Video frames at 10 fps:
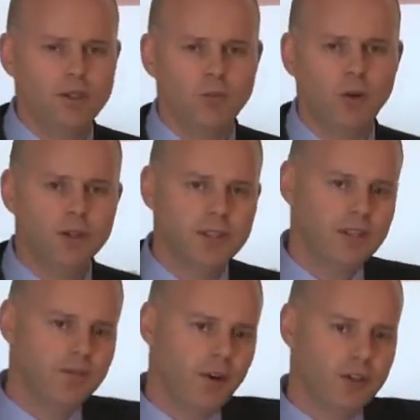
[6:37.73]
The one is let's
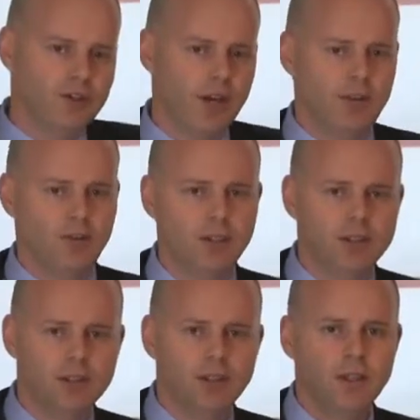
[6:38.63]
fast track the
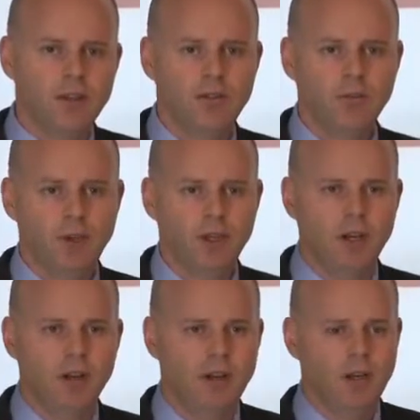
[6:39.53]
risk through
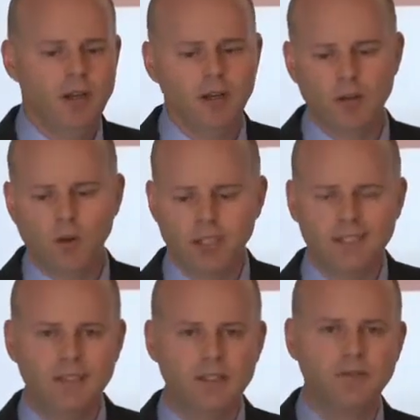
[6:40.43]
P&L, the other one is
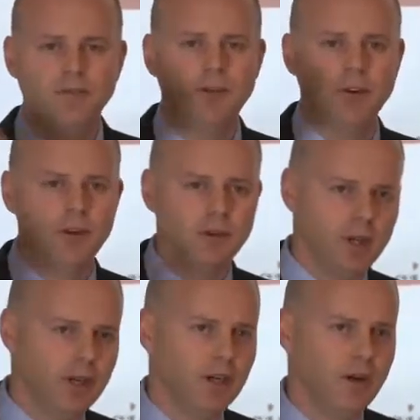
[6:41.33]
let's defer
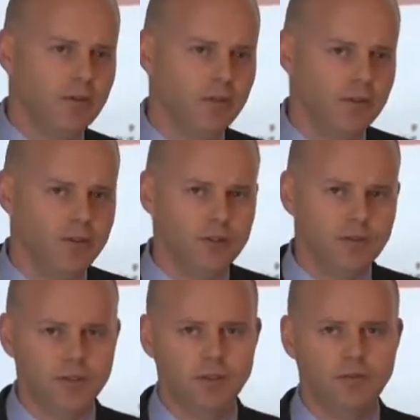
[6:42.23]
the accounting for the
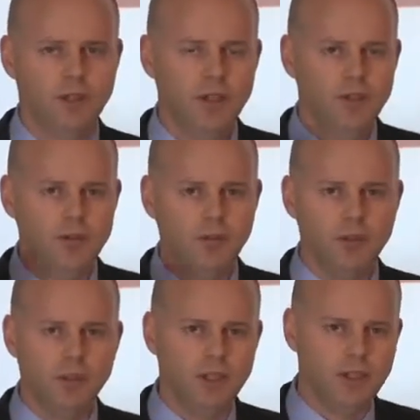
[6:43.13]
derivative through
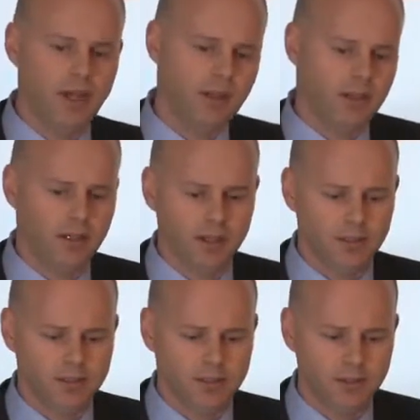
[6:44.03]
P&L at a later
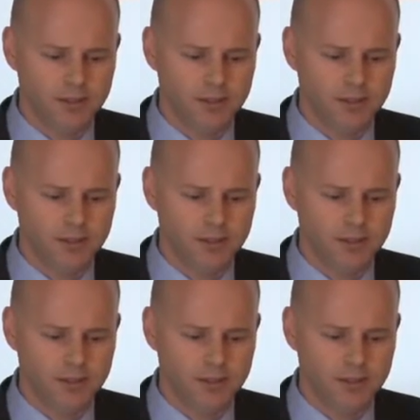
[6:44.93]
stage.